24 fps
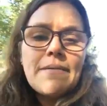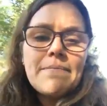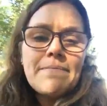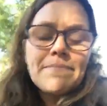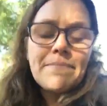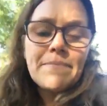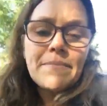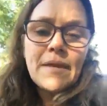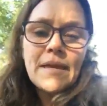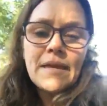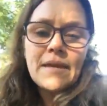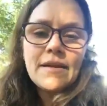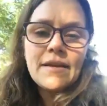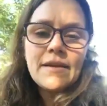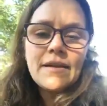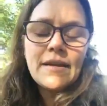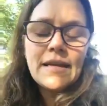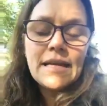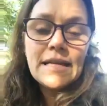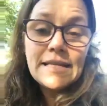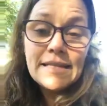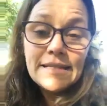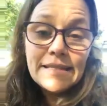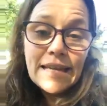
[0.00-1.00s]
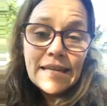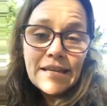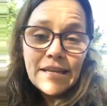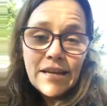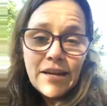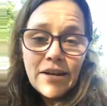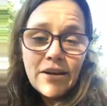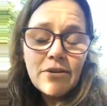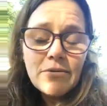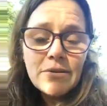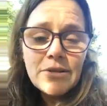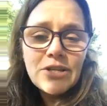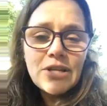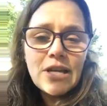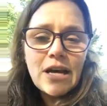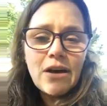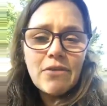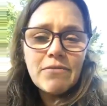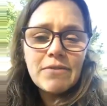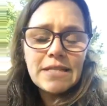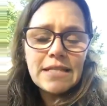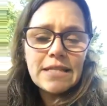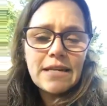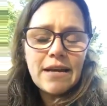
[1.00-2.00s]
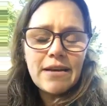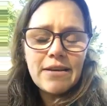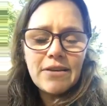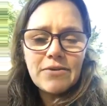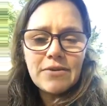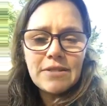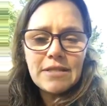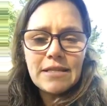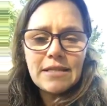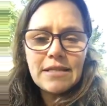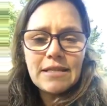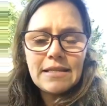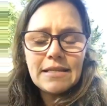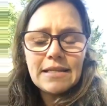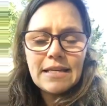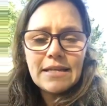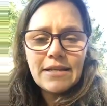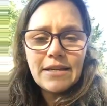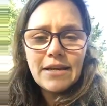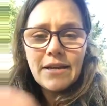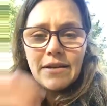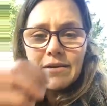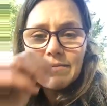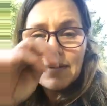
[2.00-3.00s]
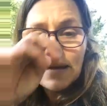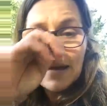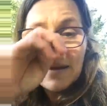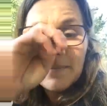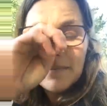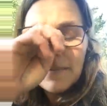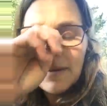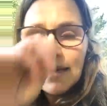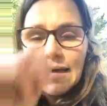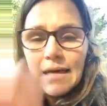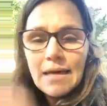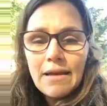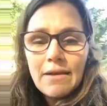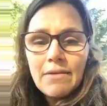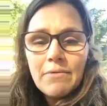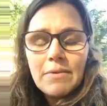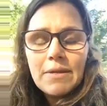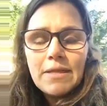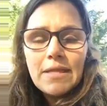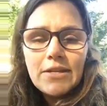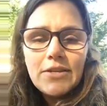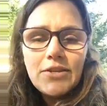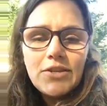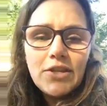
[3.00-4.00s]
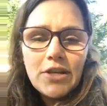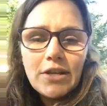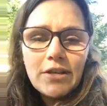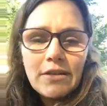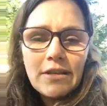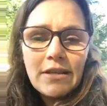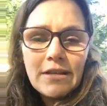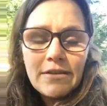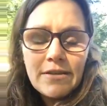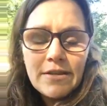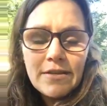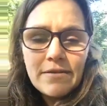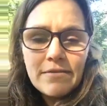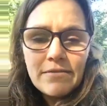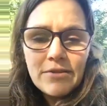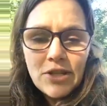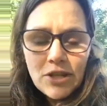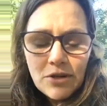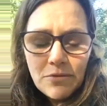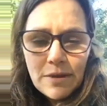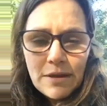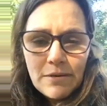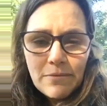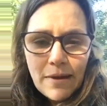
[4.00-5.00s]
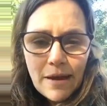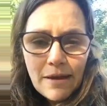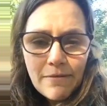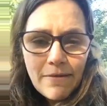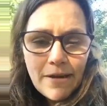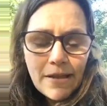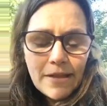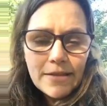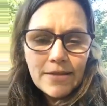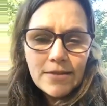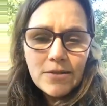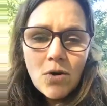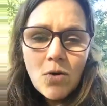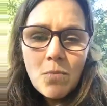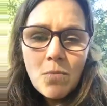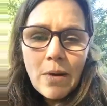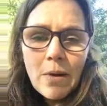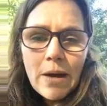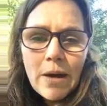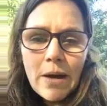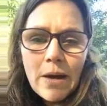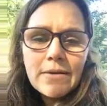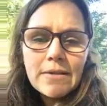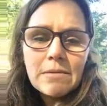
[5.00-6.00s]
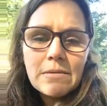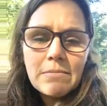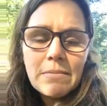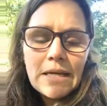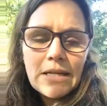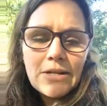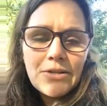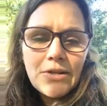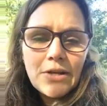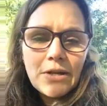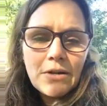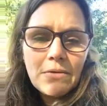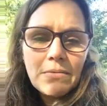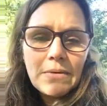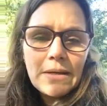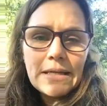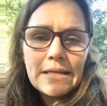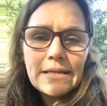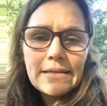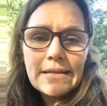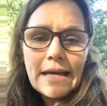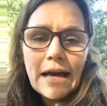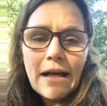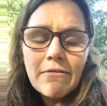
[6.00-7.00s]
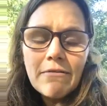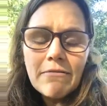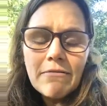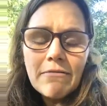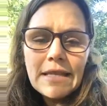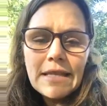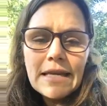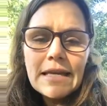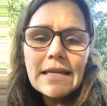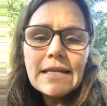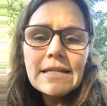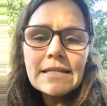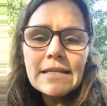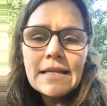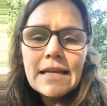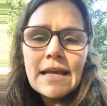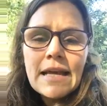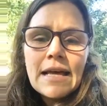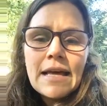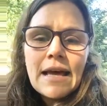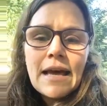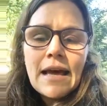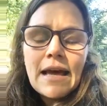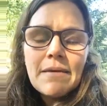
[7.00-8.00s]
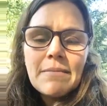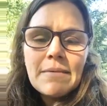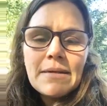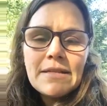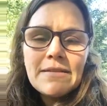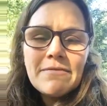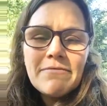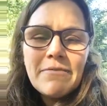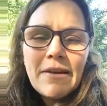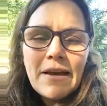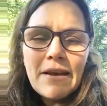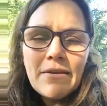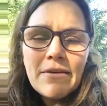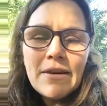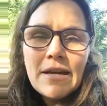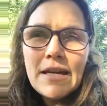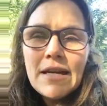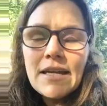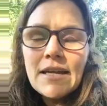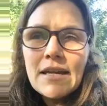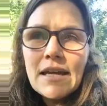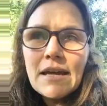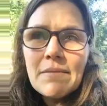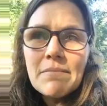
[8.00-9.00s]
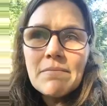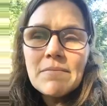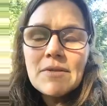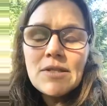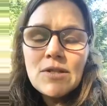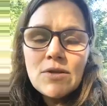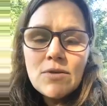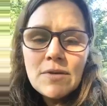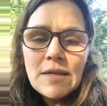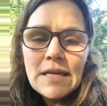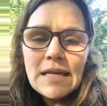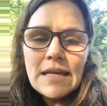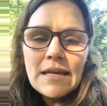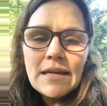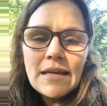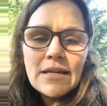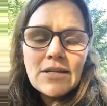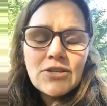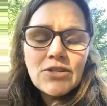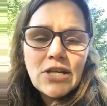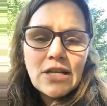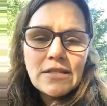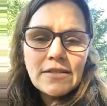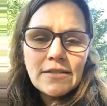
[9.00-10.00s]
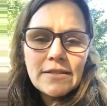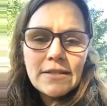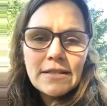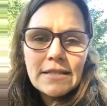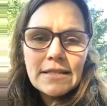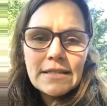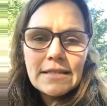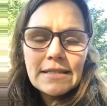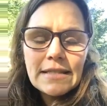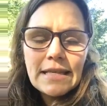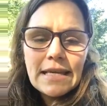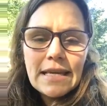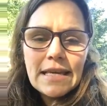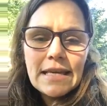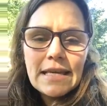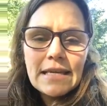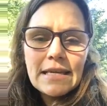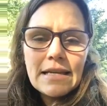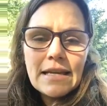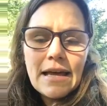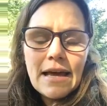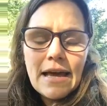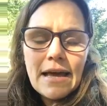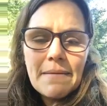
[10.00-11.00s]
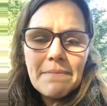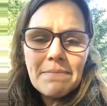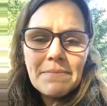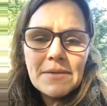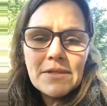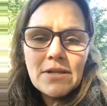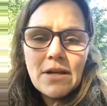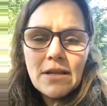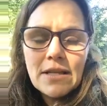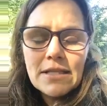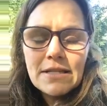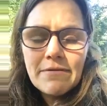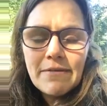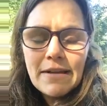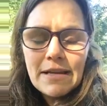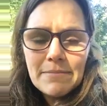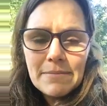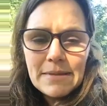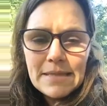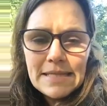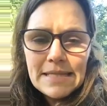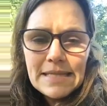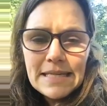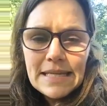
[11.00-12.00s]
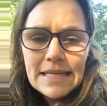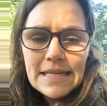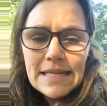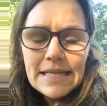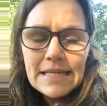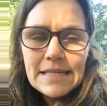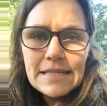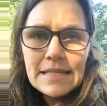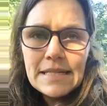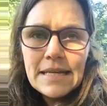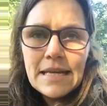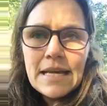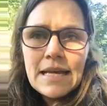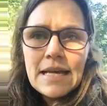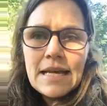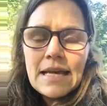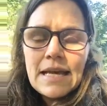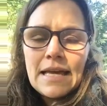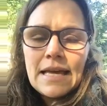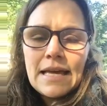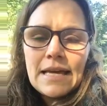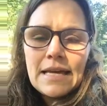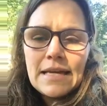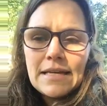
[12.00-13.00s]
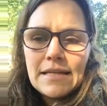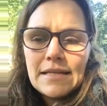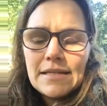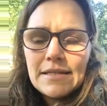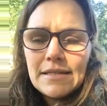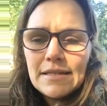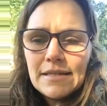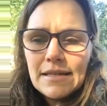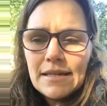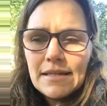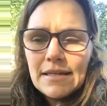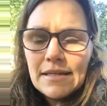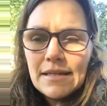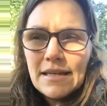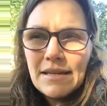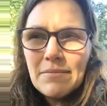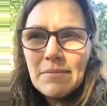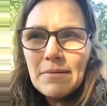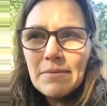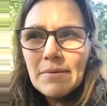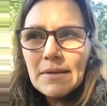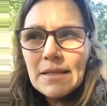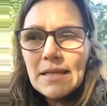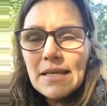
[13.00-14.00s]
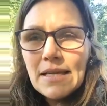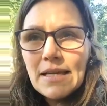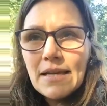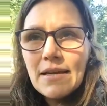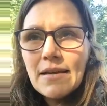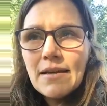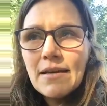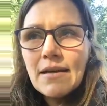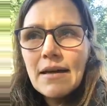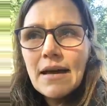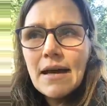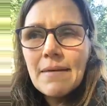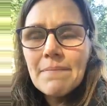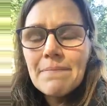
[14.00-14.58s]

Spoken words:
in skincare, which obviously I use it in skincare with the chickweed and wild violet soap. I also made a chickweed salve with it. It's very soothing and gentle to the skin. It's got lots of vitamin C in it, and it can be really